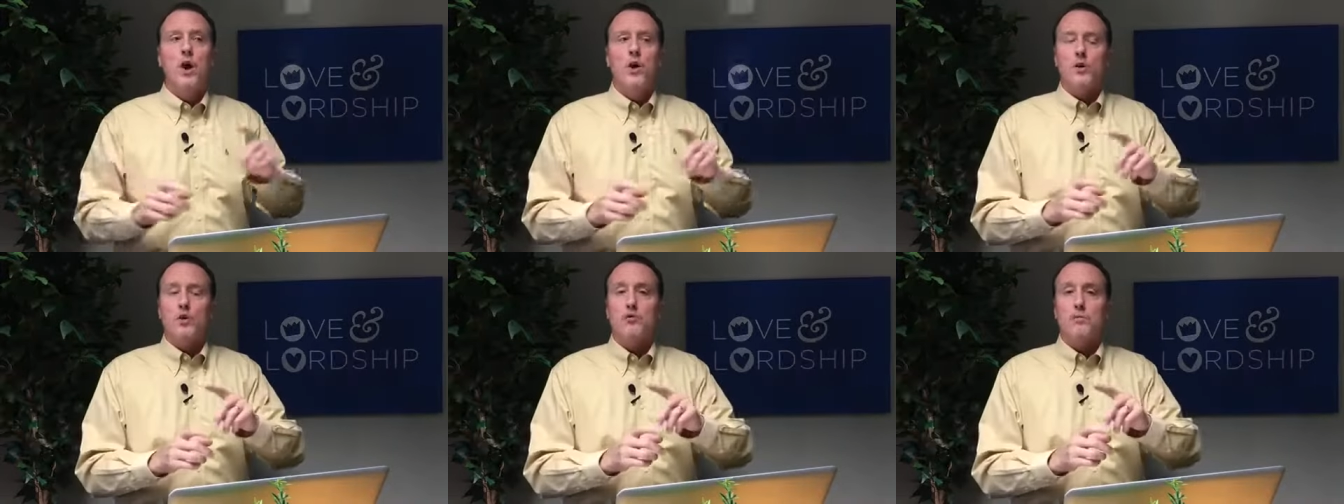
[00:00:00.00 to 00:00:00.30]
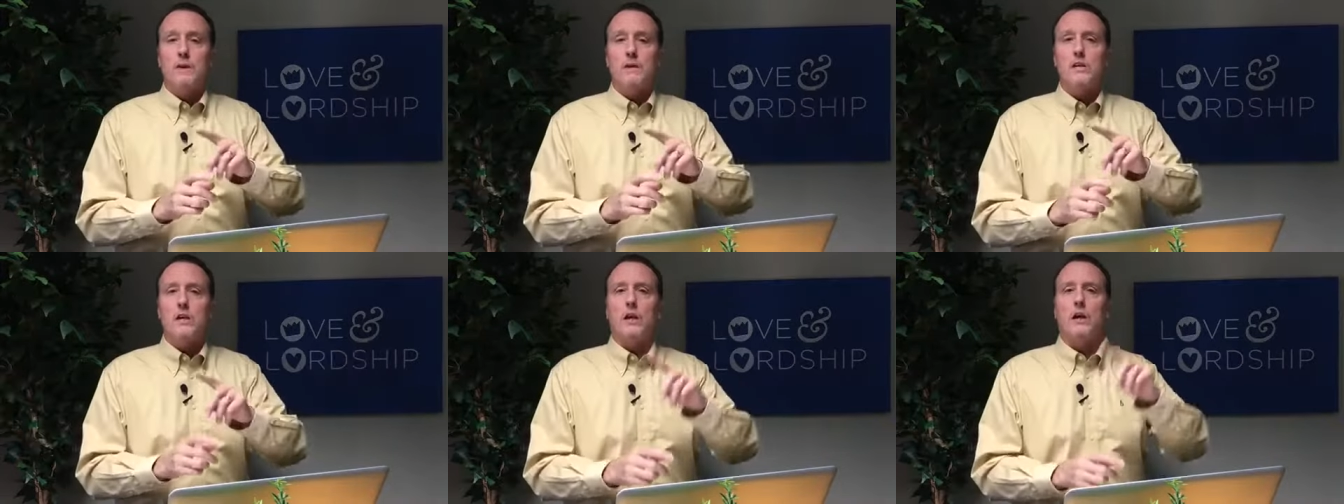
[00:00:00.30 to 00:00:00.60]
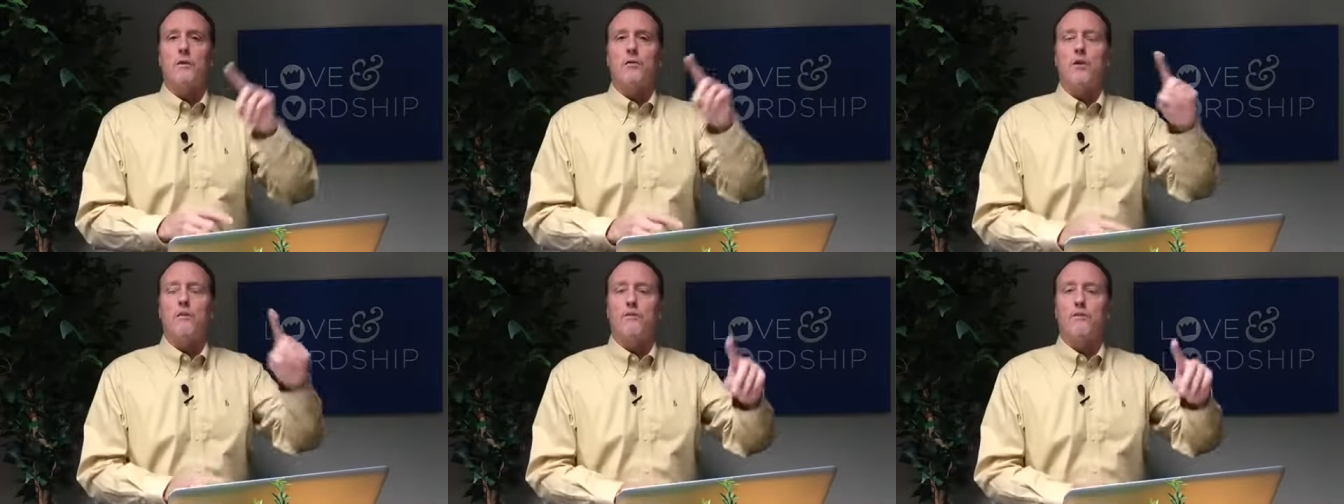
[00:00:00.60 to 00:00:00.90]
which means it
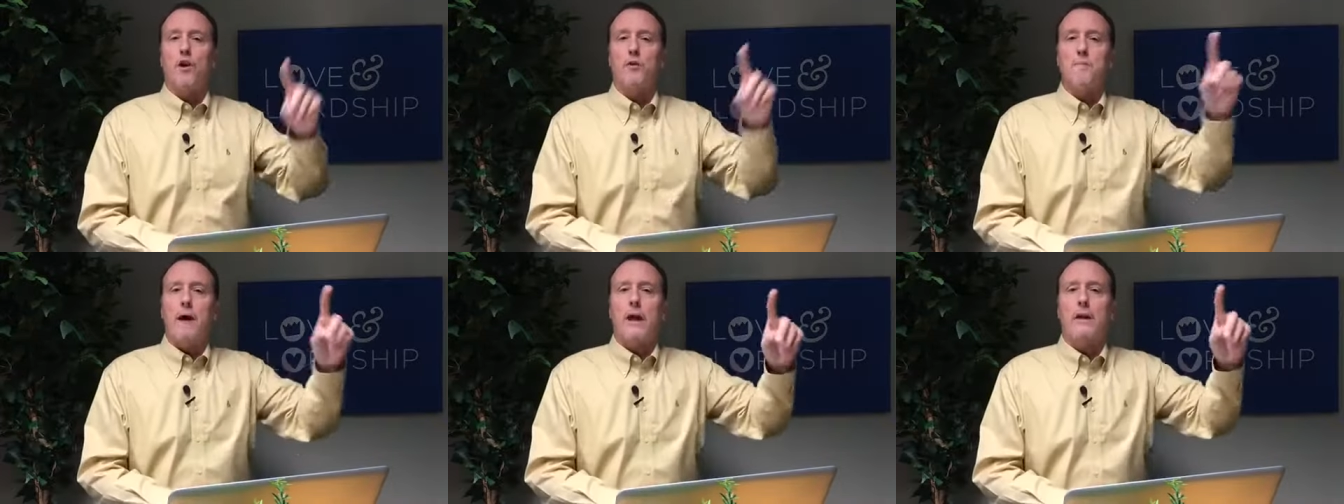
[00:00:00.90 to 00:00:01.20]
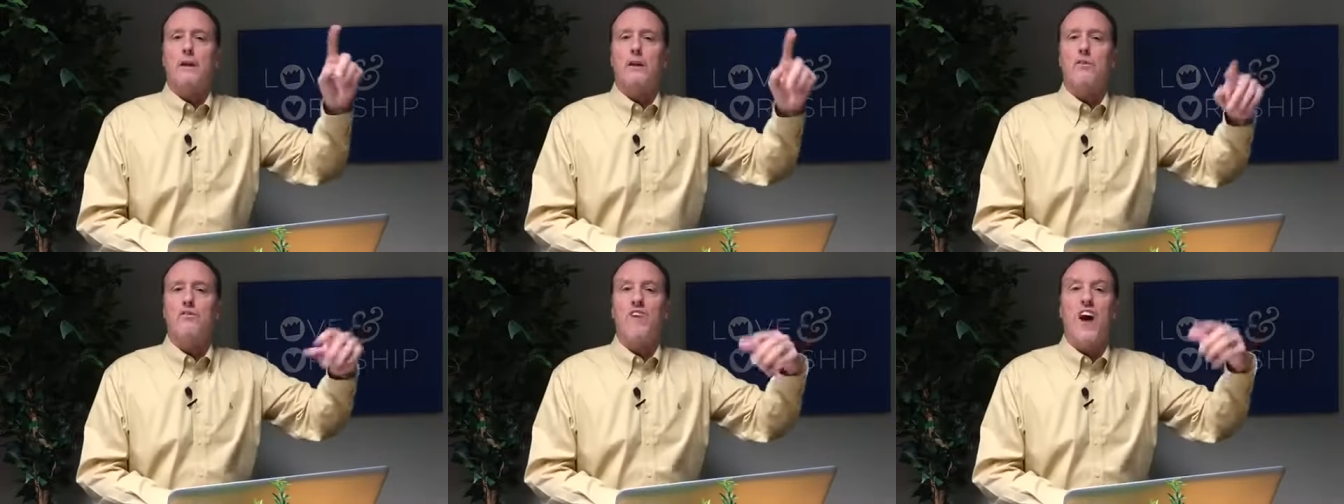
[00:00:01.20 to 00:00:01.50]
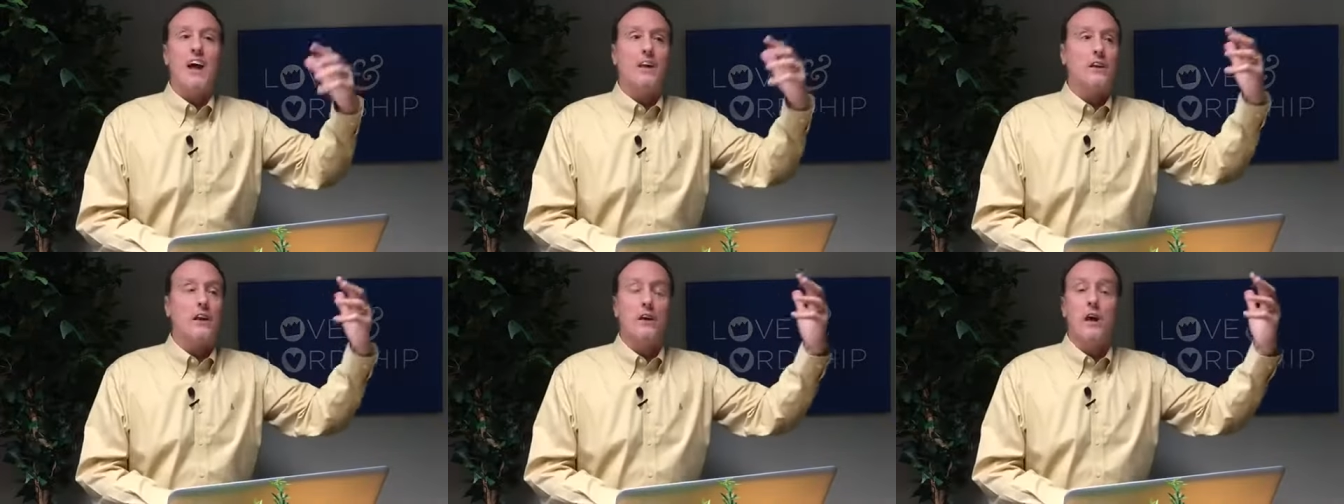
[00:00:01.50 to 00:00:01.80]
could refer back to the
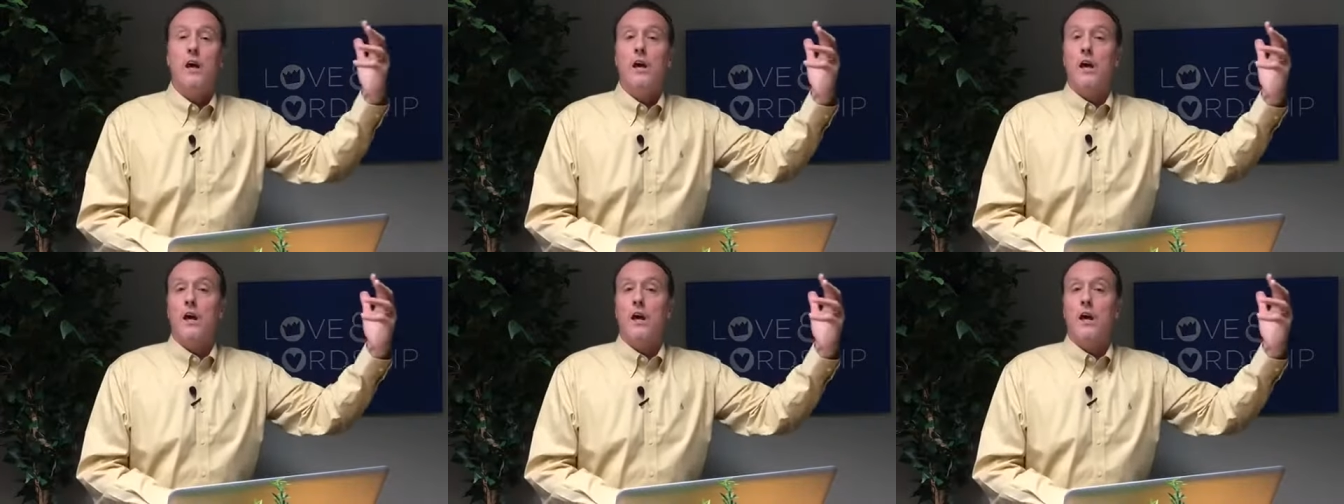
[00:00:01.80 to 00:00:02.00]
fact that,